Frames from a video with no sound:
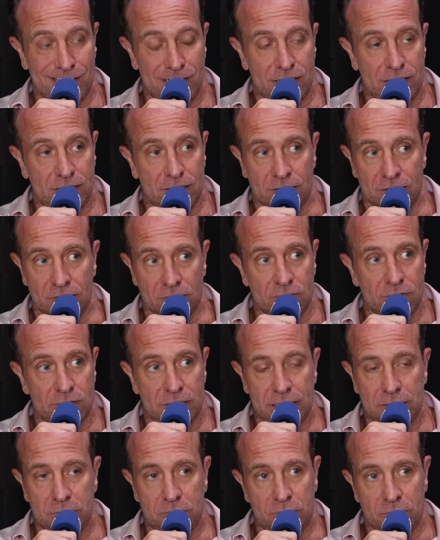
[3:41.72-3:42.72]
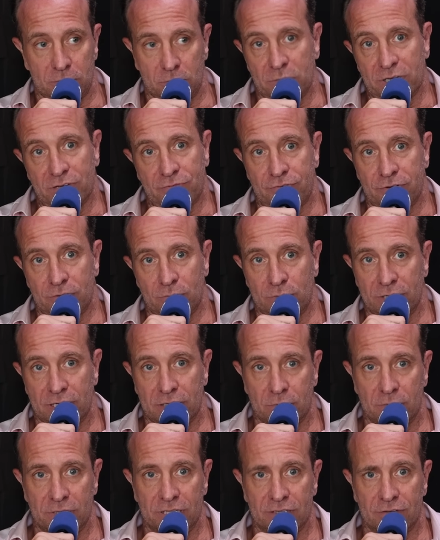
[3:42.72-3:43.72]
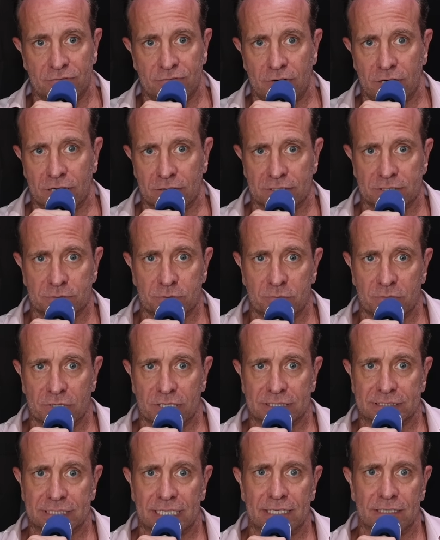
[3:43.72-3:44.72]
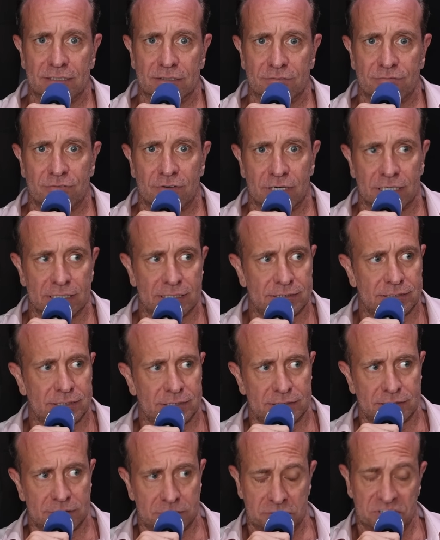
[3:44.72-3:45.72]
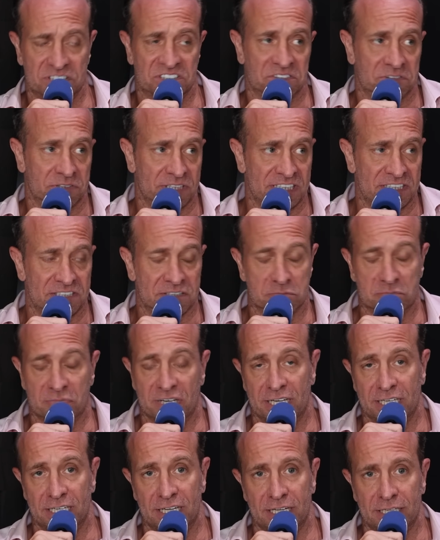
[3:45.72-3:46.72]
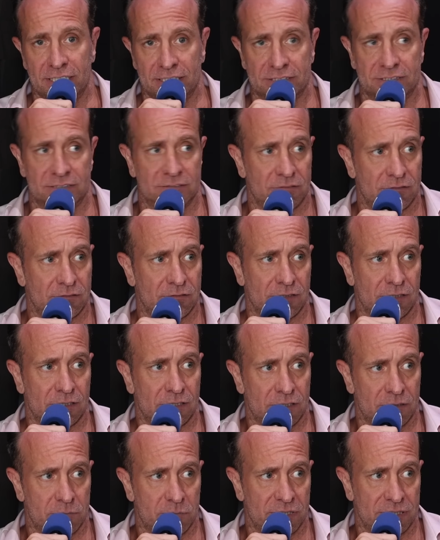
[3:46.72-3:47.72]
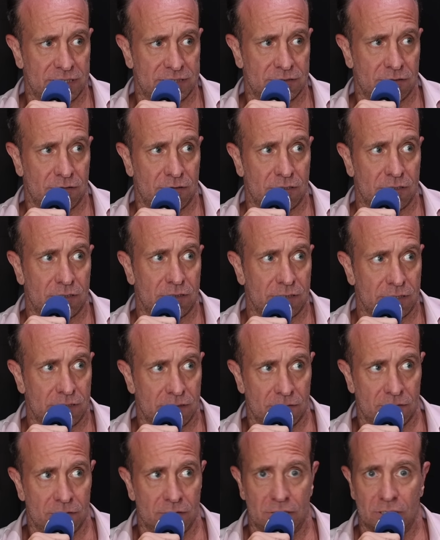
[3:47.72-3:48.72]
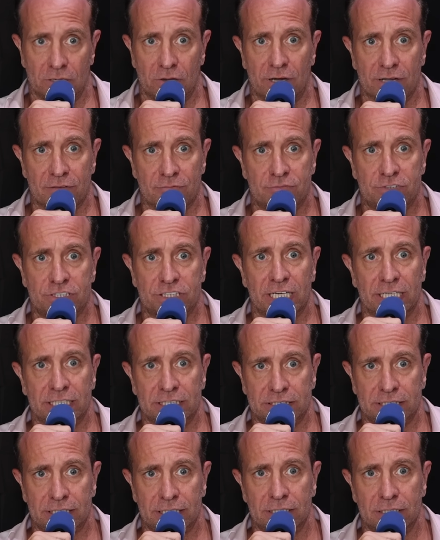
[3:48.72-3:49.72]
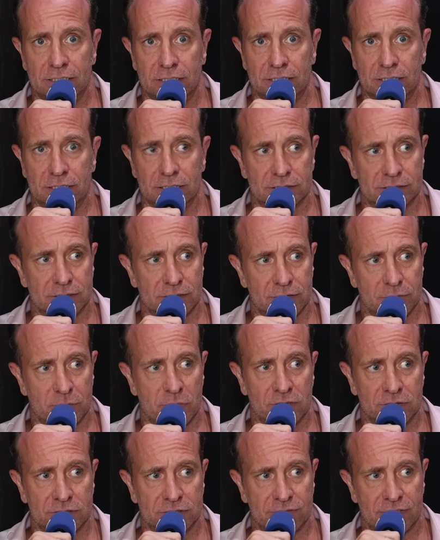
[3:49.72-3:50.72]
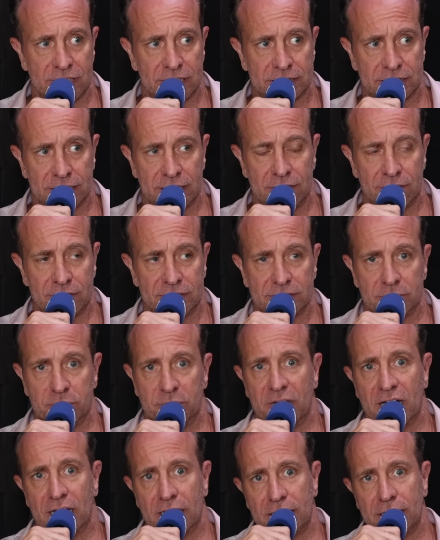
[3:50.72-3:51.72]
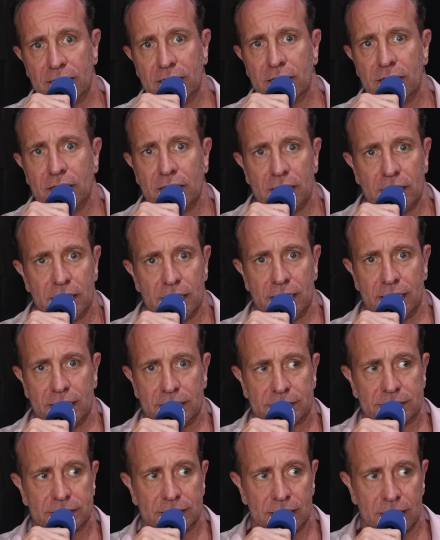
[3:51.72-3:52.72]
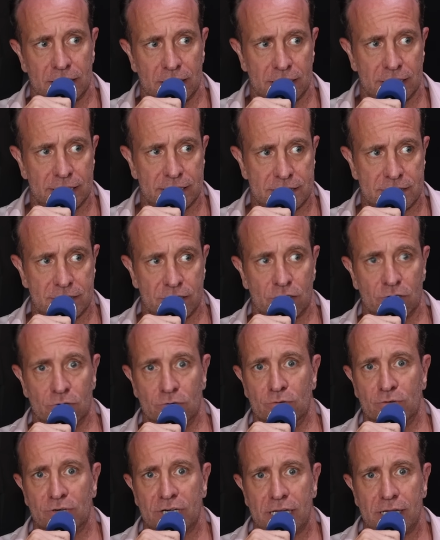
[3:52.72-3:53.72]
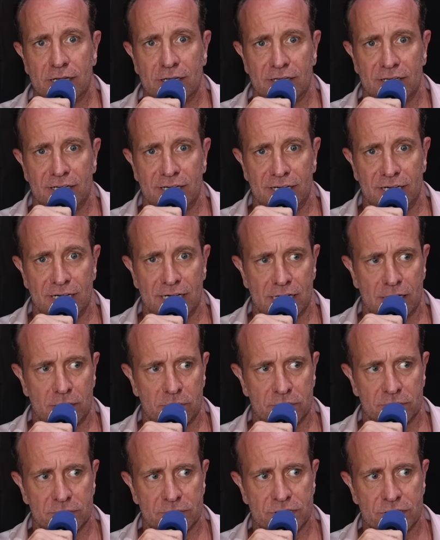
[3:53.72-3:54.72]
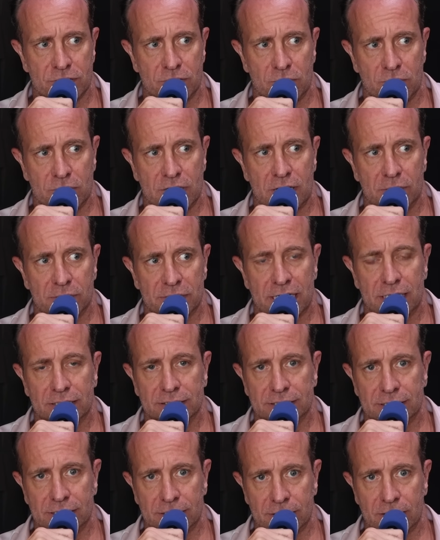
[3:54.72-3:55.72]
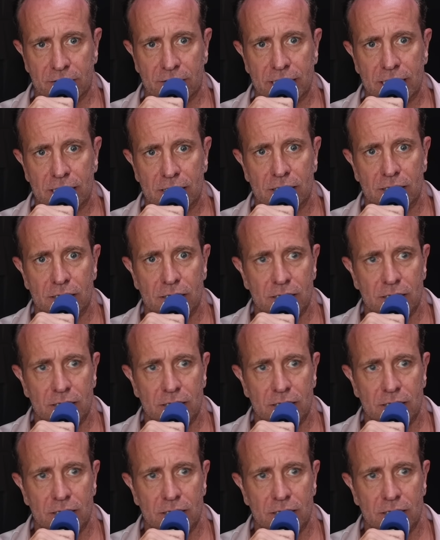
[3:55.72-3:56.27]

You know, we feel we can win the fight, or else we wouldn't have taken the fight. It's a decent payday. It's not, but it's not, you know, life changing. So the motivation here isn't money. It's the glory. So it will come down to the night.